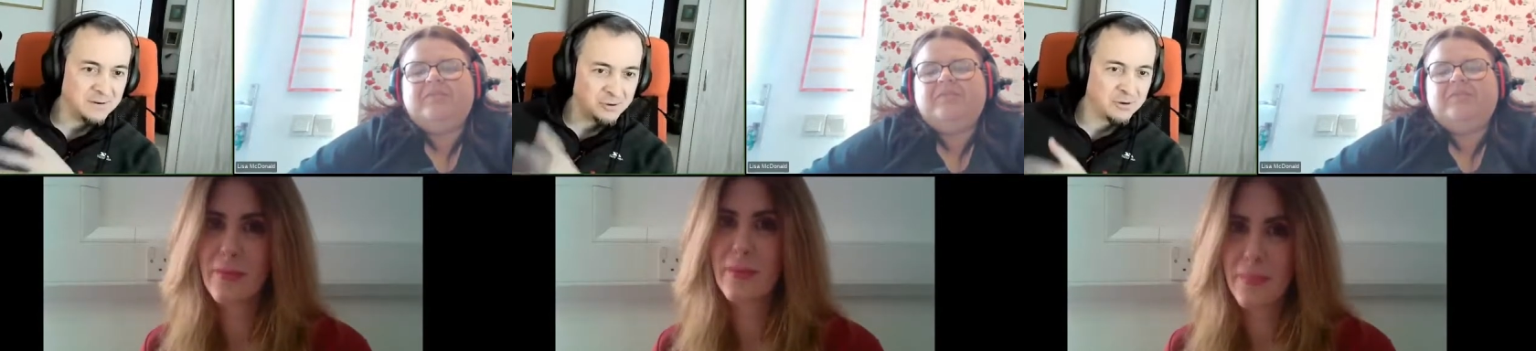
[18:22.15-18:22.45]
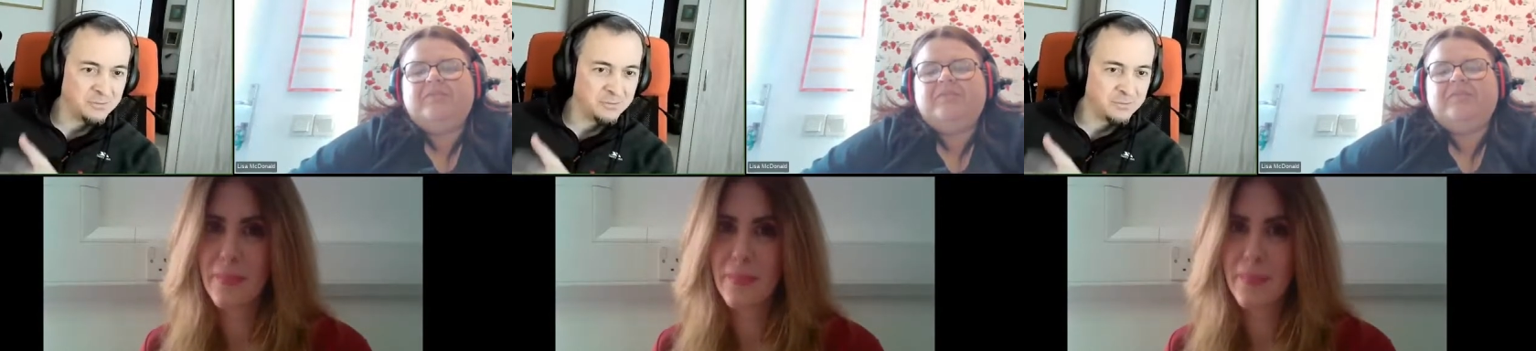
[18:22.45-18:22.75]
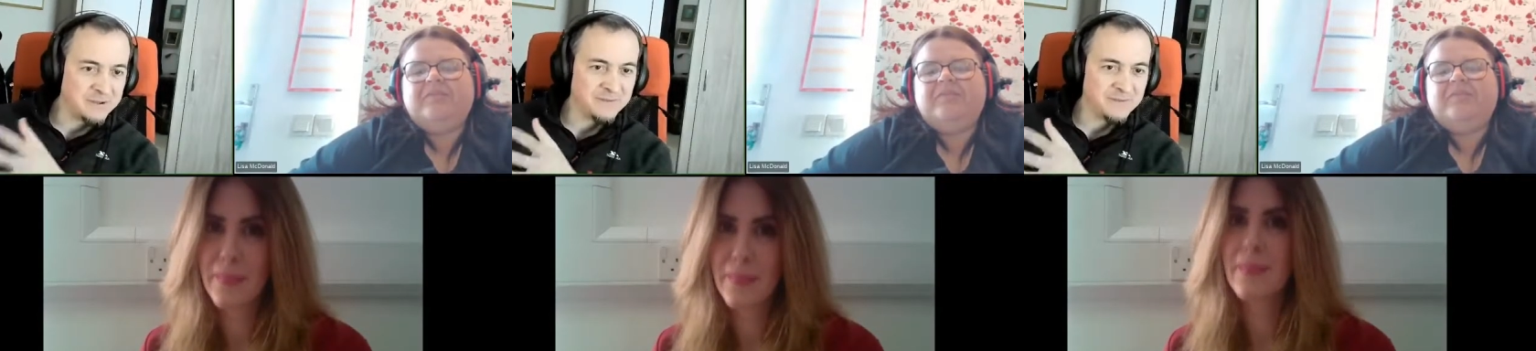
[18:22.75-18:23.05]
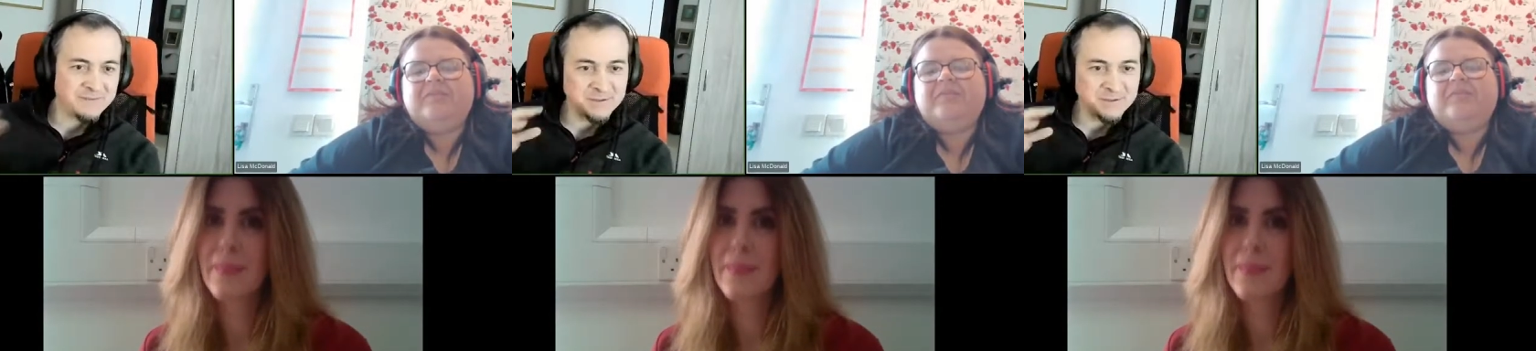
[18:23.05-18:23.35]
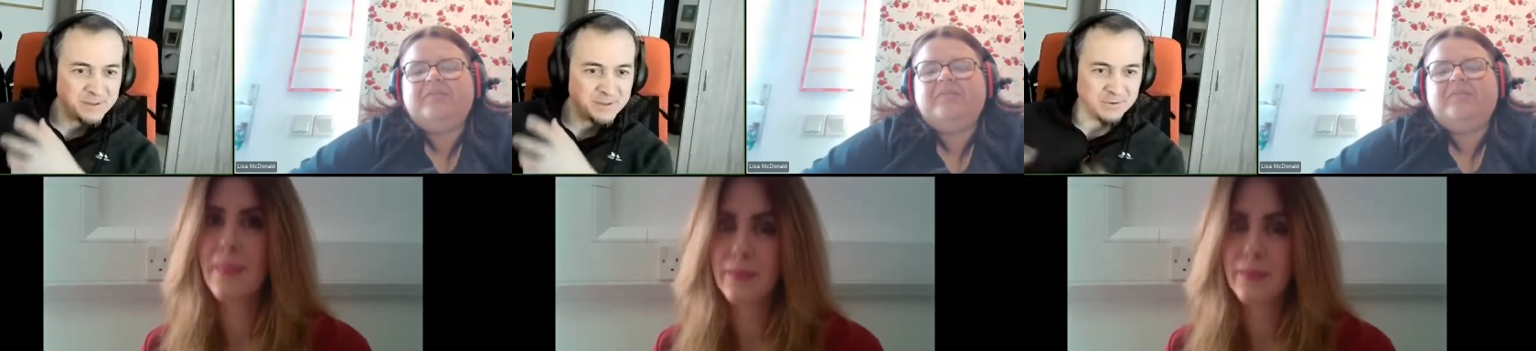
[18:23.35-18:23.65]
Speaker 1: In fact, as well, because you,
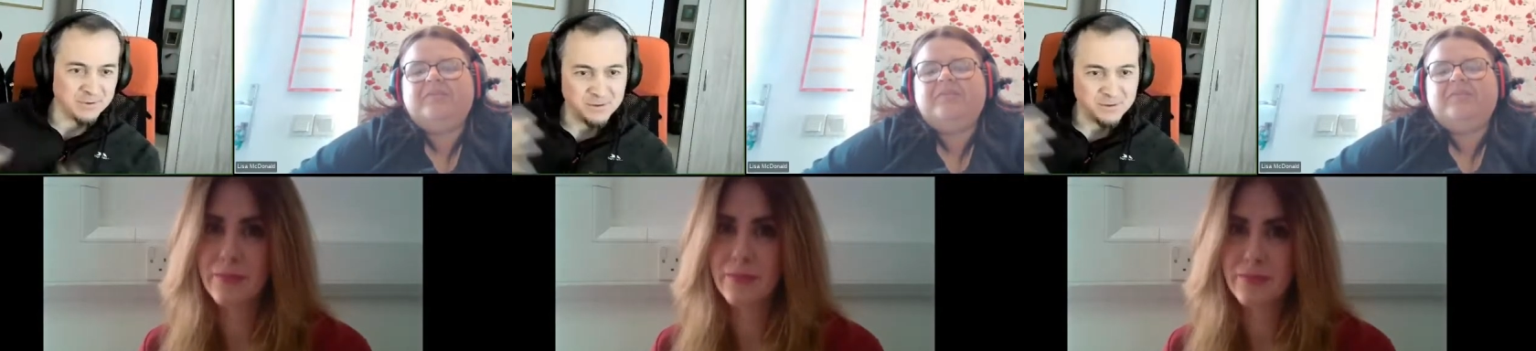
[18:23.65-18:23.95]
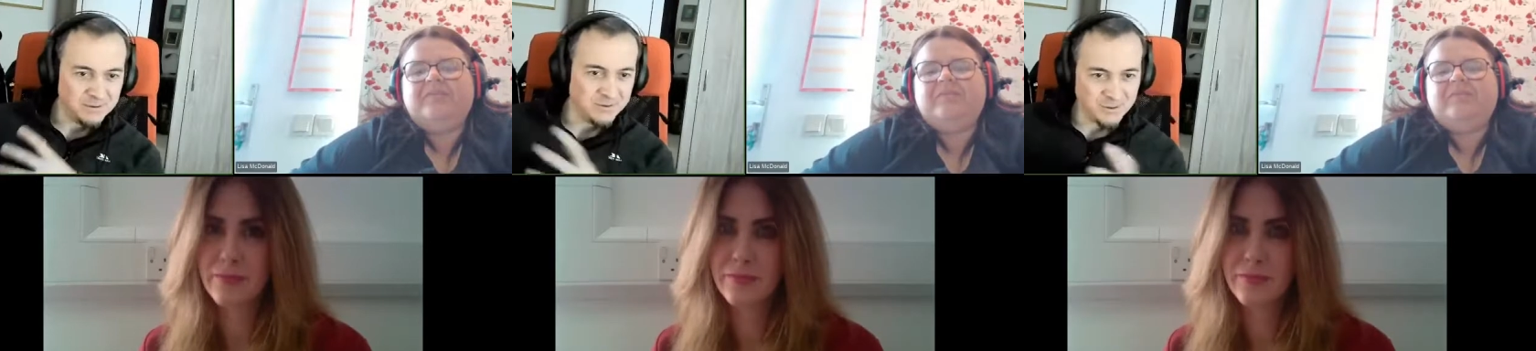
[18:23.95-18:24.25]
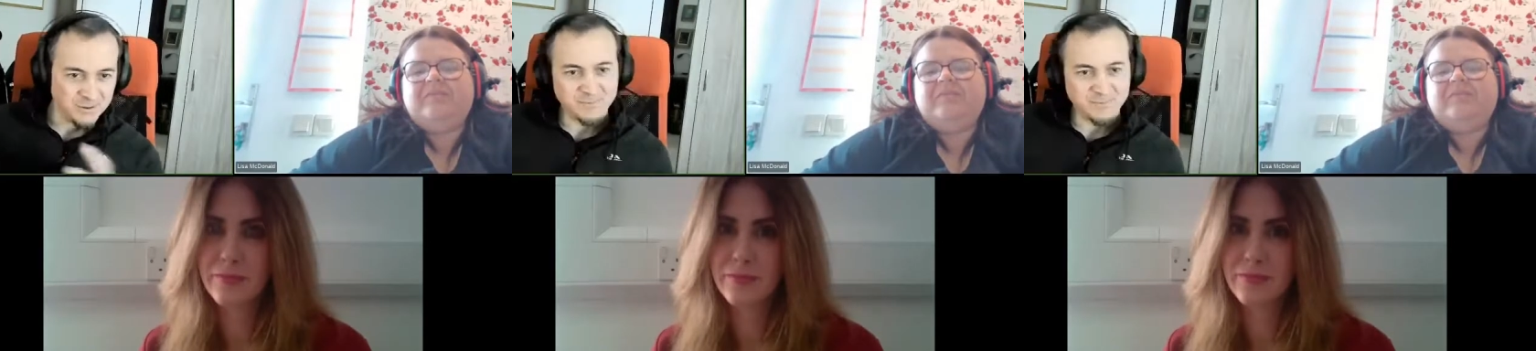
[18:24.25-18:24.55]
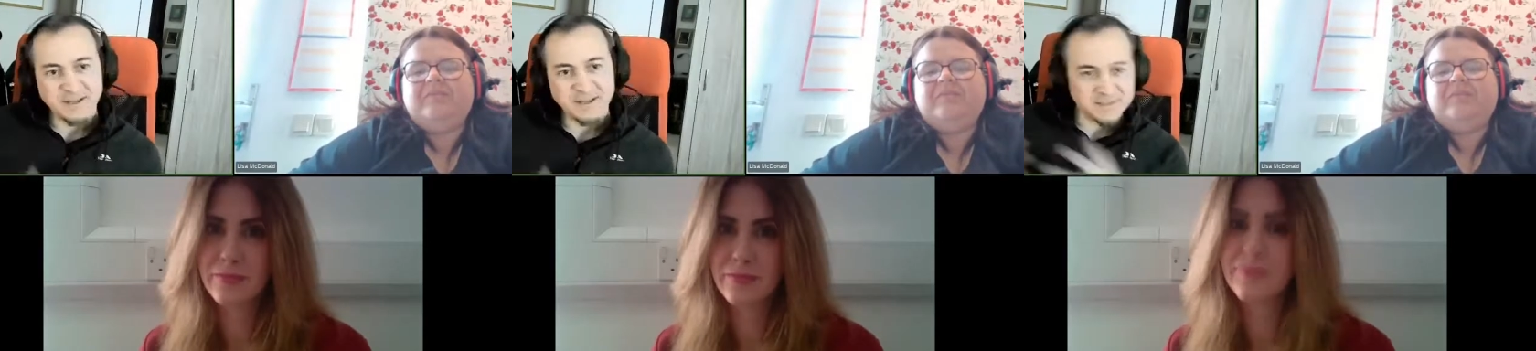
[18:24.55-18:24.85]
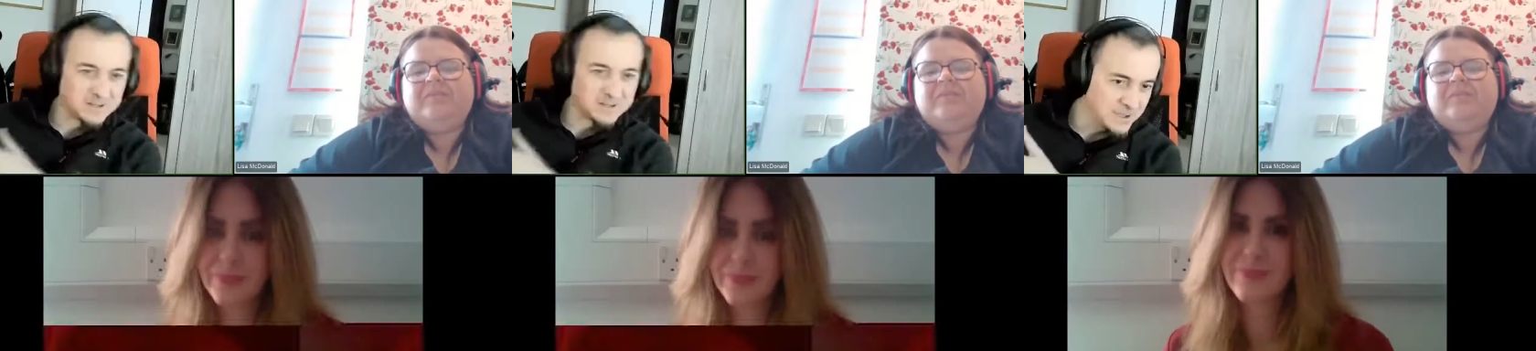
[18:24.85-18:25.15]
your experience has completely
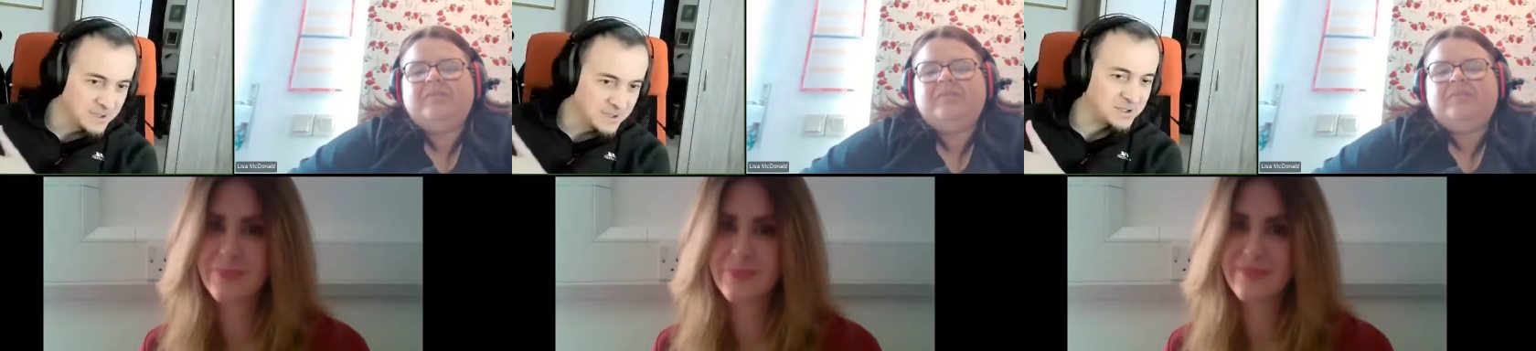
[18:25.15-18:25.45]
changed from